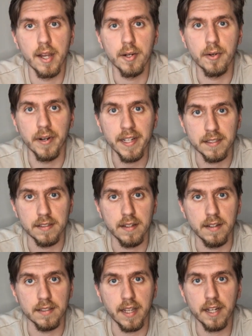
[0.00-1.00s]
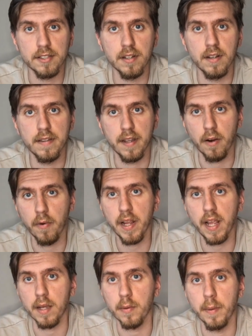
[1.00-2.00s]
Christ is actually the
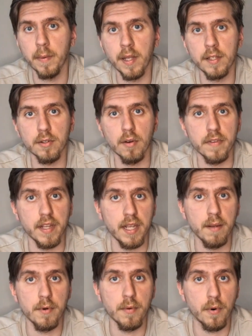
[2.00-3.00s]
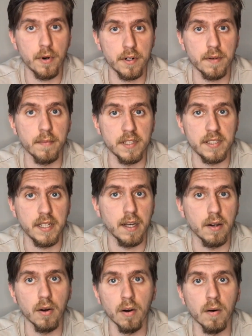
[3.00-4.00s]
Greek equivalent of the Hebrew word
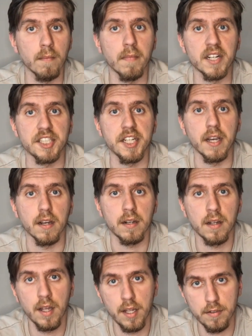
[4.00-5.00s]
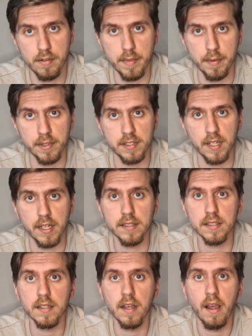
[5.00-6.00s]
Messiah or Mashiach, to be
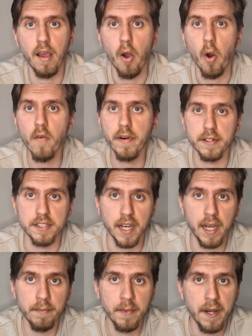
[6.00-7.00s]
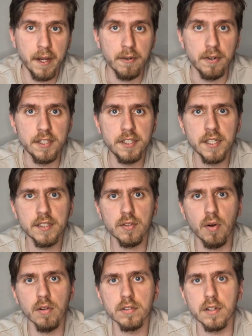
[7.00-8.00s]
precise. Over time, Christians
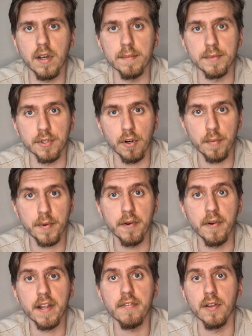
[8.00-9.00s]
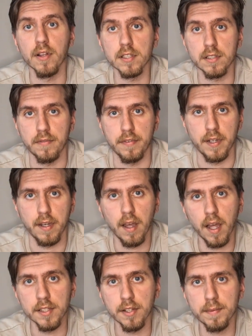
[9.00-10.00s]
also absorbed Greek philosophy,
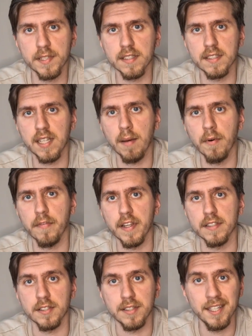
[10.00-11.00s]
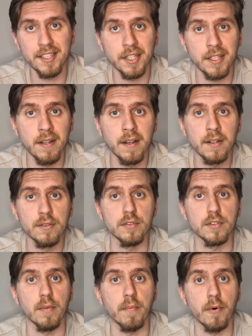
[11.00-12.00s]
adopting some of its teaching to
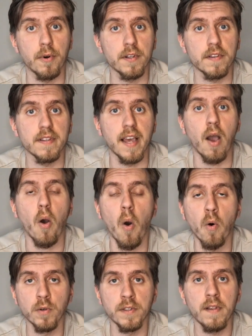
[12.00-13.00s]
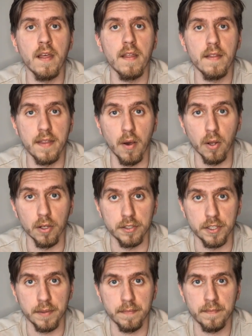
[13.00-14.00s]
support their own
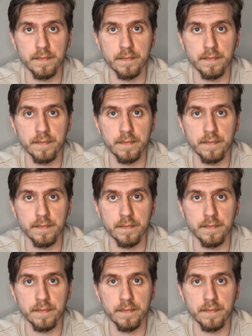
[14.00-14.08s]
theology.